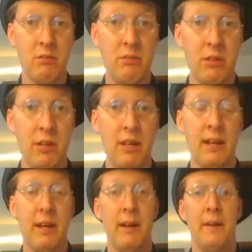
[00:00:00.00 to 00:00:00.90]

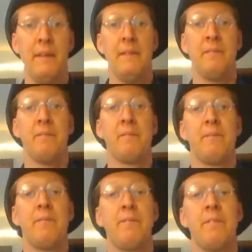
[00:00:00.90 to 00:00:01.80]

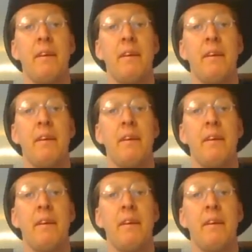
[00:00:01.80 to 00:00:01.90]
[no speech]